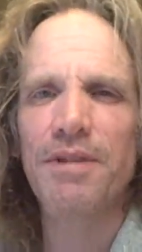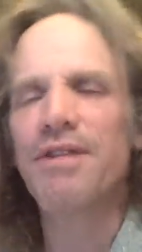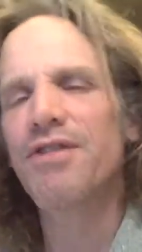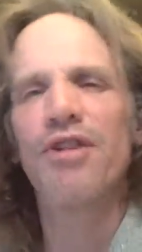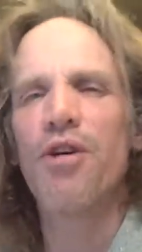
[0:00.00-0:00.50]
There
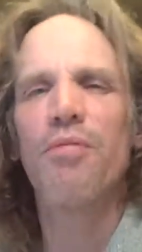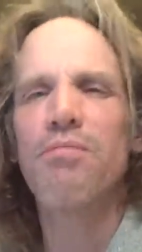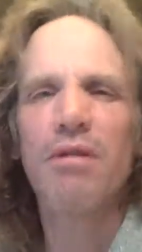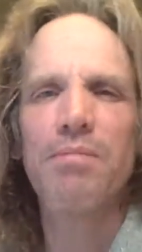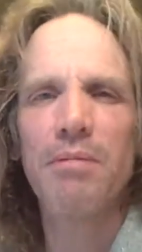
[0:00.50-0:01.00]
is no
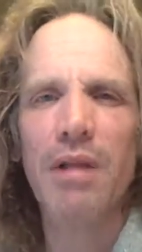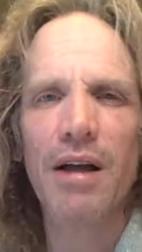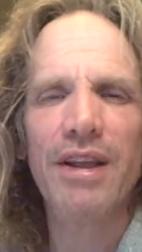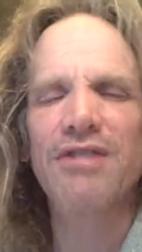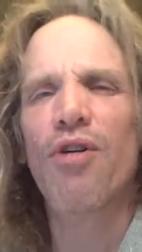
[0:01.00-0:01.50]
blah blah
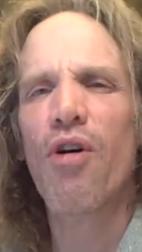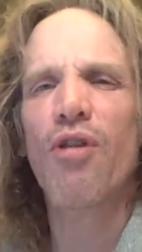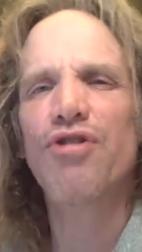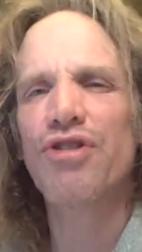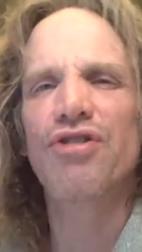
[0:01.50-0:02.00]
blah. That's
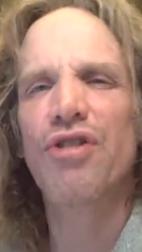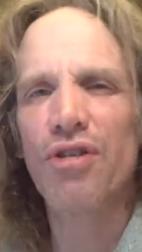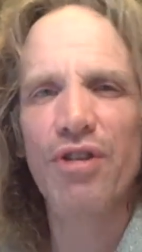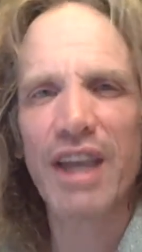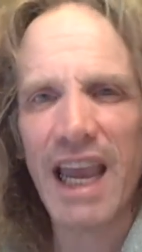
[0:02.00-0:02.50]
all just
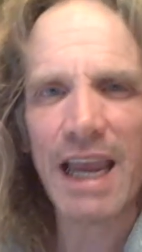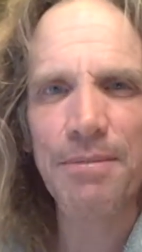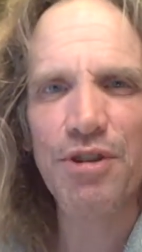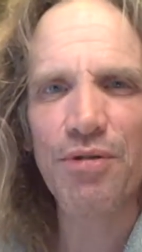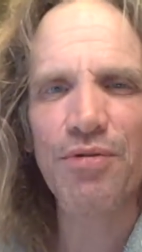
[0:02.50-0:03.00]
little
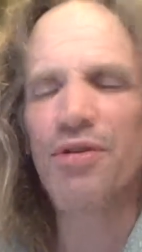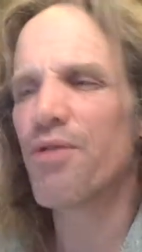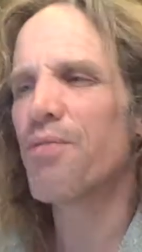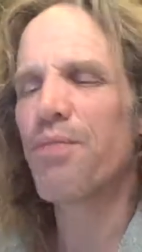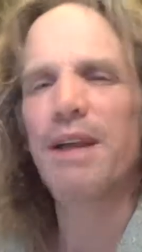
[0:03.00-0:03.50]
games
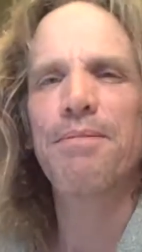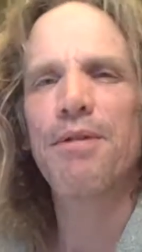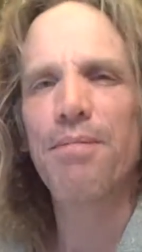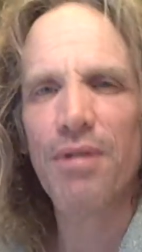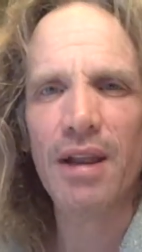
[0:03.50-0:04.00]
you
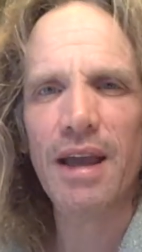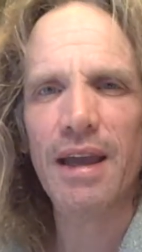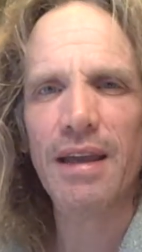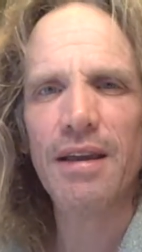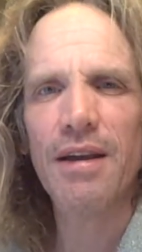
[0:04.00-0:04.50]
people
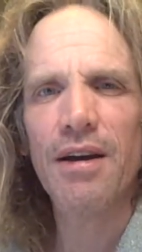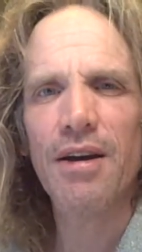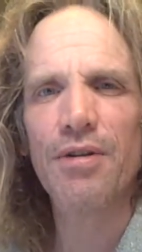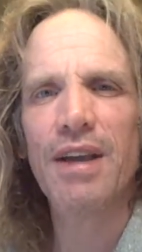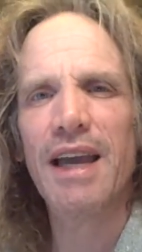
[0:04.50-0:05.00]
play.
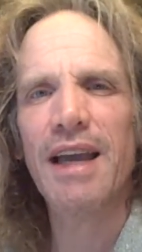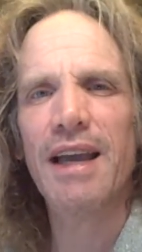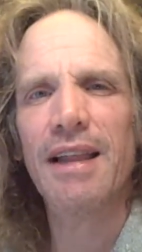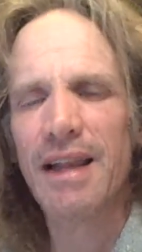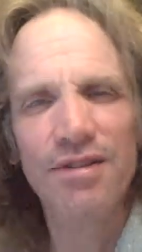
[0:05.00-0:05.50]
Okay,
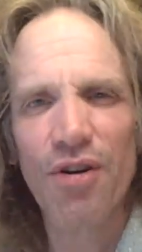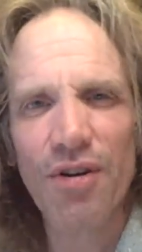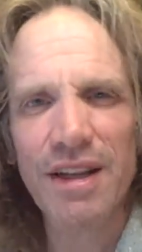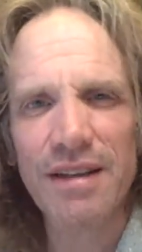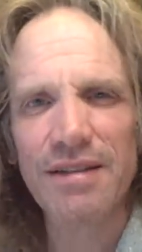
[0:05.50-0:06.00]
and that's all
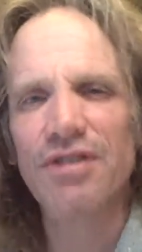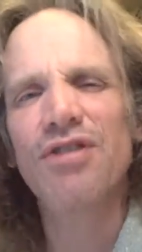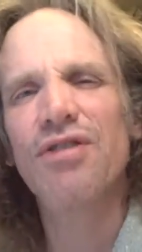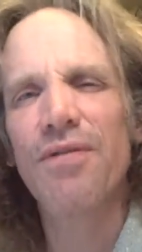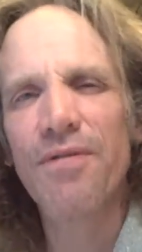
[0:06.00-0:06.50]
it is. It's
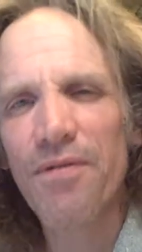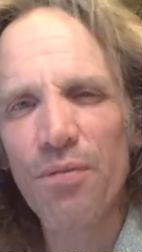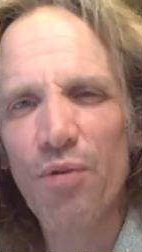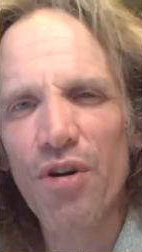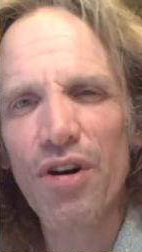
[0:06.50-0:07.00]
just a
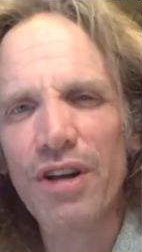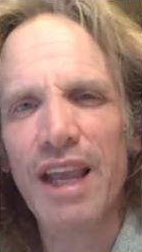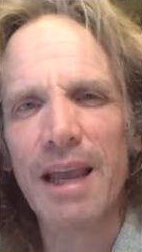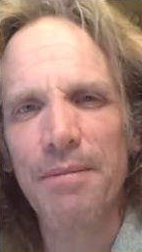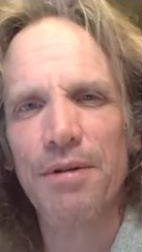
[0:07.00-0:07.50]
word
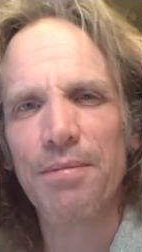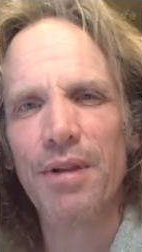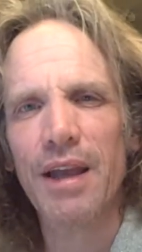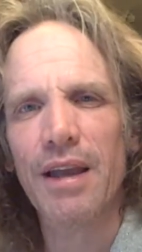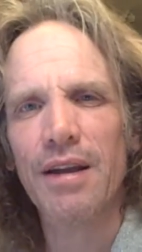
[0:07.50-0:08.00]
game you're
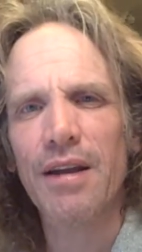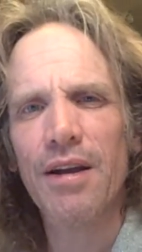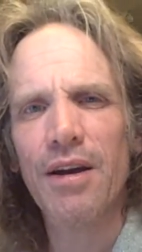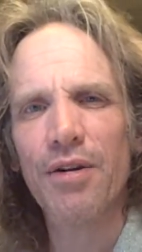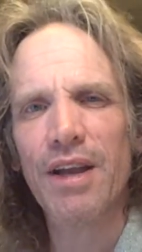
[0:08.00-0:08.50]
playing.
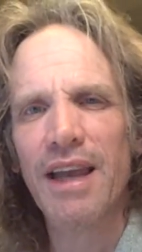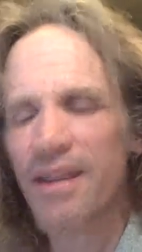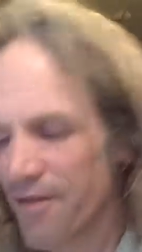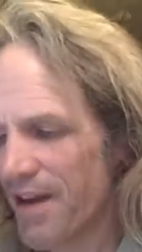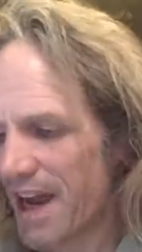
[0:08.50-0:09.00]
Okay,
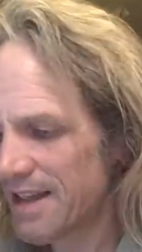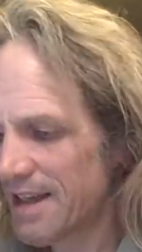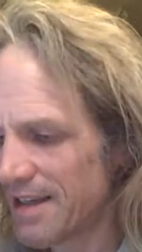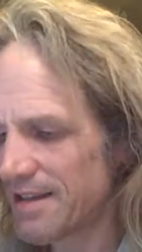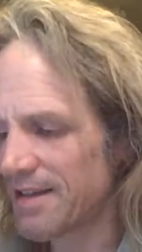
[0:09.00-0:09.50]
the fact
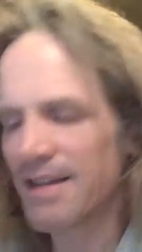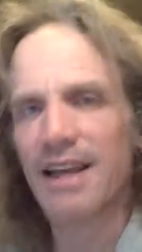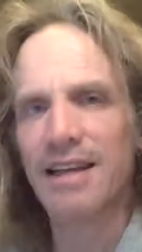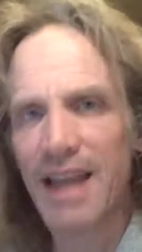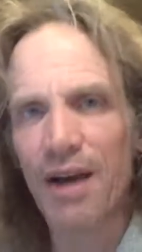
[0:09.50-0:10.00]
is
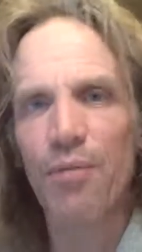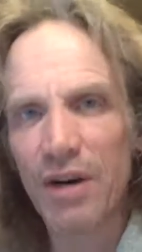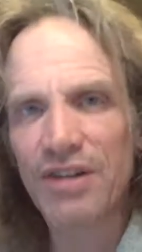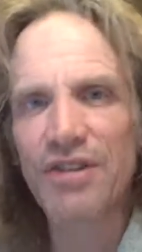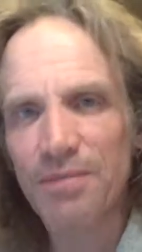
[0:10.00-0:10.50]
that yeah,
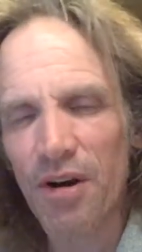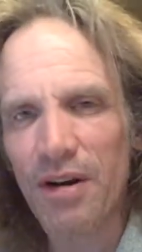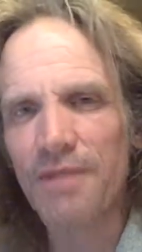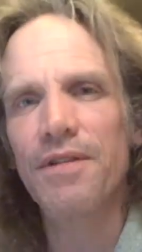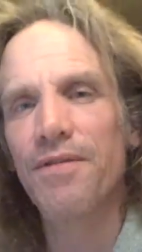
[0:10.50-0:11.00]
we're smart
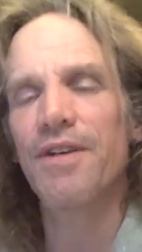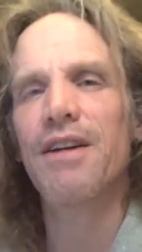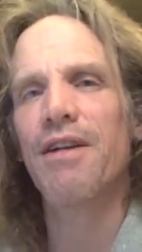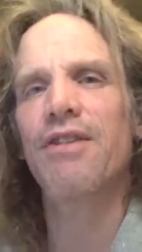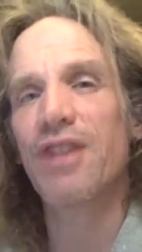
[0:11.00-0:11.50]
enough to
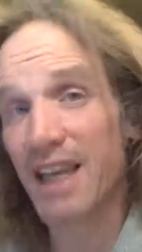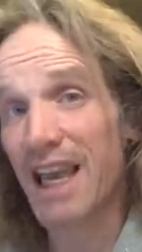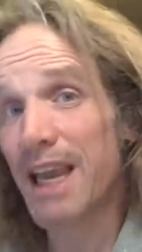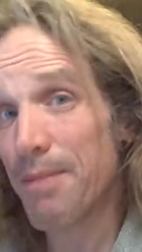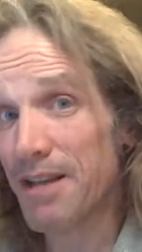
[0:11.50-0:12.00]
figure out the
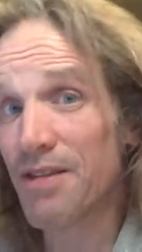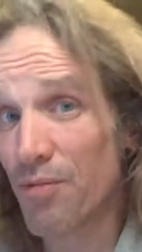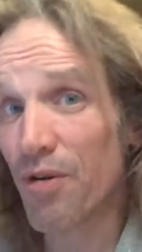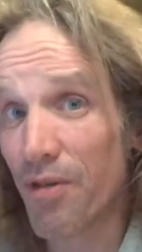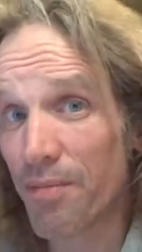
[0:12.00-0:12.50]
game
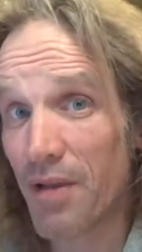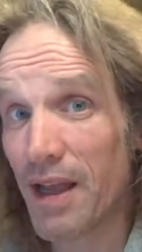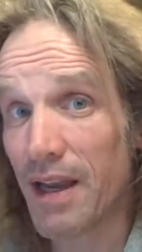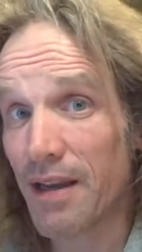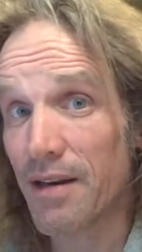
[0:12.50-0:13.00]
isn't worth
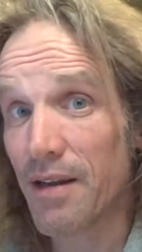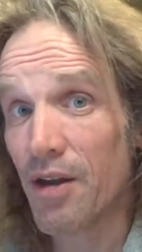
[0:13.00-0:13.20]
playing.